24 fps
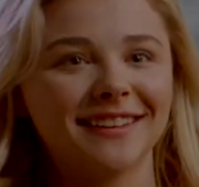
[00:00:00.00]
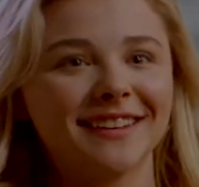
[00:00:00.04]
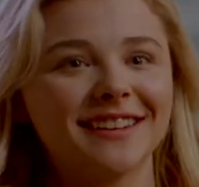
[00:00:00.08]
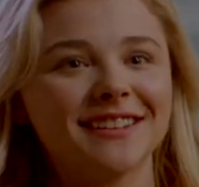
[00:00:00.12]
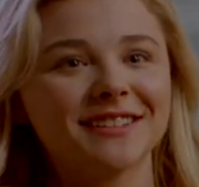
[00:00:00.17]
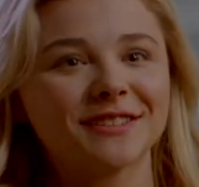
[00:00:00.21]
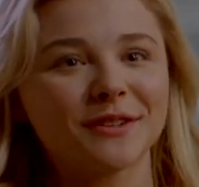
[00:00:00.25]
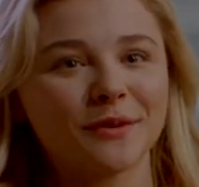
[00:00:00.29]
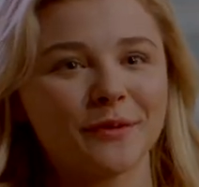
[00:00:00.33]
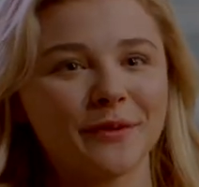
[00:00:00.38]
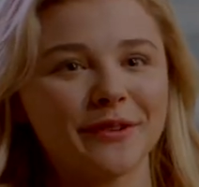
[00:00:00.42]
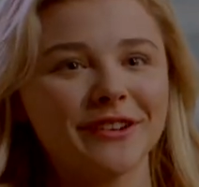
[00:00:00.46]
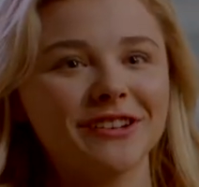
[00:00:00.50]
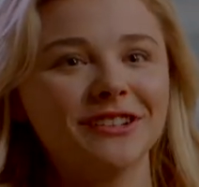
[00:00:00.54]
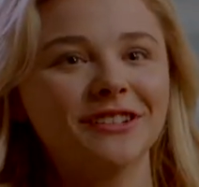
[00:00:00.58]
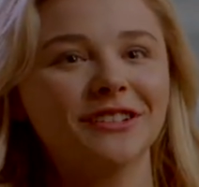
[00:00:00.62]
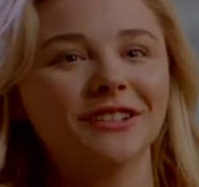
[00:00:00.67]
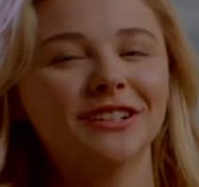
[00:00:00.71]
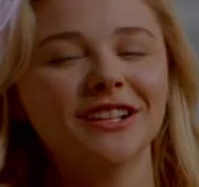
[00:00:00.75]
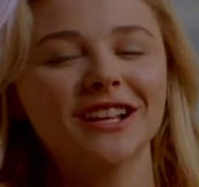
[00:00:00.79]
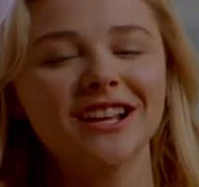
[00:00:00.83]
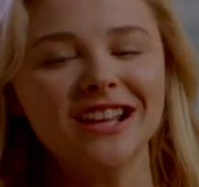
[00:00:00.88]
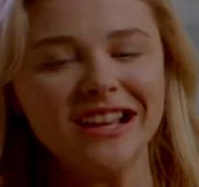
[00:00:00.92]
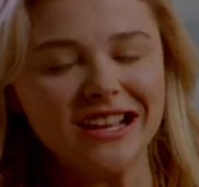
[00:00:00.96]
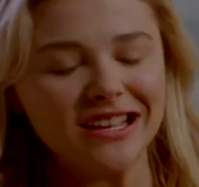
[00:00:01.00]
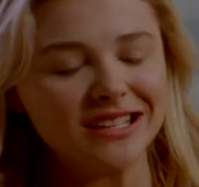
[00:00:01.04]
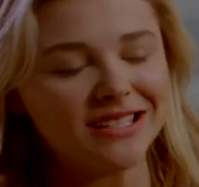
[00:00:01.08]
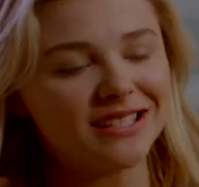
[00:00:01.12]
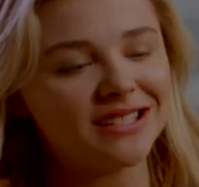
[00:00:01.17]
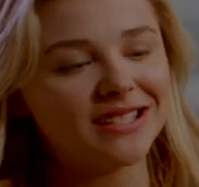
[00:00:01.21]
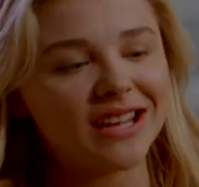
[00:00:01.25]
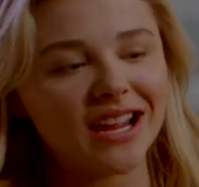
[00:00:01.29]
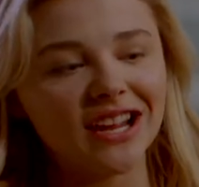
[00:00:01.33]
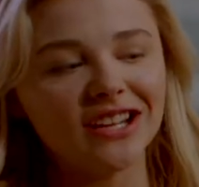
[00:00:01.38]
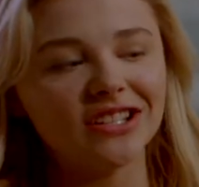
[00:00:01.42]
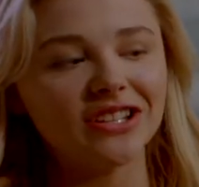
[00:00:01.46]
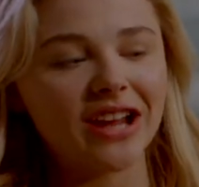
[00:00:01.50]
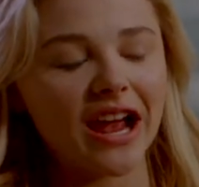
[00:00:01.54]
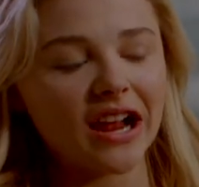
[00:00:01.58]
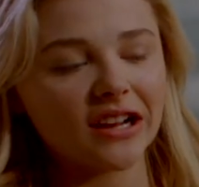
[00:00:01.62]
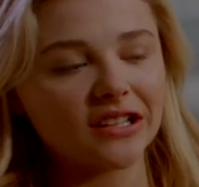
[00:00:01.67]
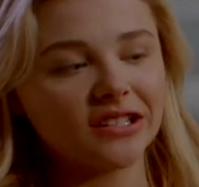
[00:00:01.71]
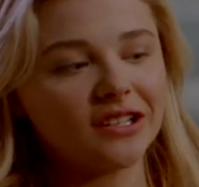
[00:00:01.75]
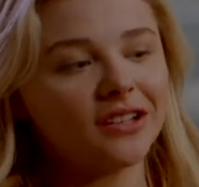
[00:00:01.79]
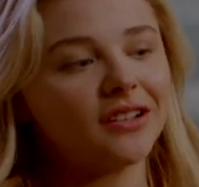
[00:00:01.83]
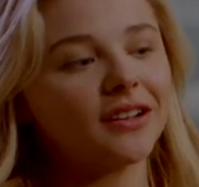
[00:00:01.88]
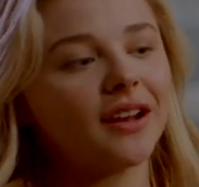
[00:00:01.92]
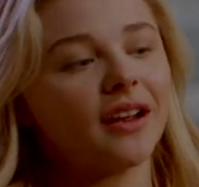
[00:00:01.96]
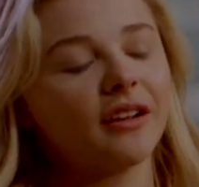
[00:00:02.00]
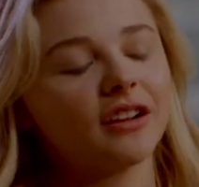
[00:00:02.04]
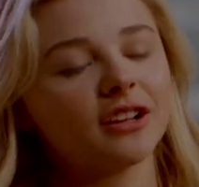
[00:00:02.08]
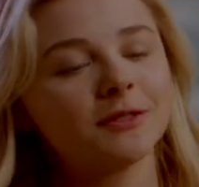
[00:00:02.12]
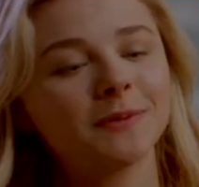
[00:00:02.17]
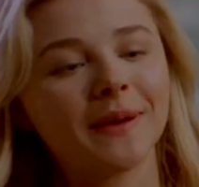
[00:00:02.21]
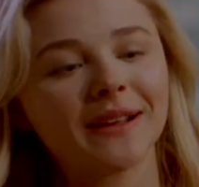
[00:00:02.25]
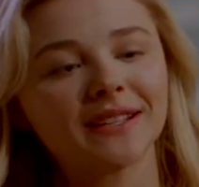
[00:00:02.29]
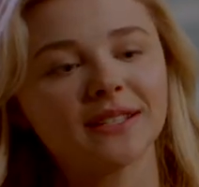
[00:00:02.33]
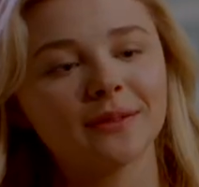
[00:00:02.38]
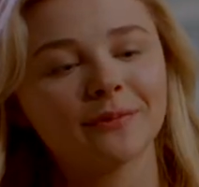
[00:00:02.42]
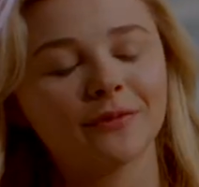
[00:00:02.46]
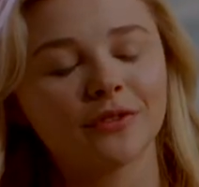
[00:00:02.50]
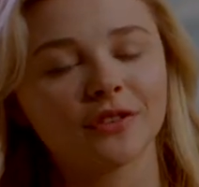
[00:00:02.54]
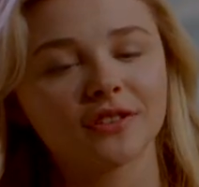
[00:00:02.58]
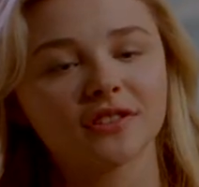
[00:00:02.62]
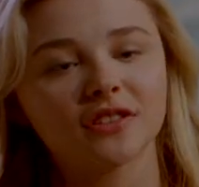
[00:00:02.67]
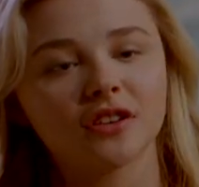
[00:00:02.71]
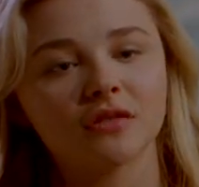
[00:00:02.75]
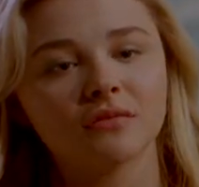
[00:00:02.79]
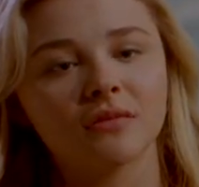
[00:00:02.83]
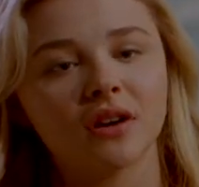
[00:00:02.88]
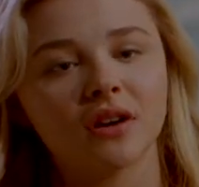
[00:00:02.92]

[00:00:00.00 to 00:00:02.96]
He's a real stage actor, and I respect him for so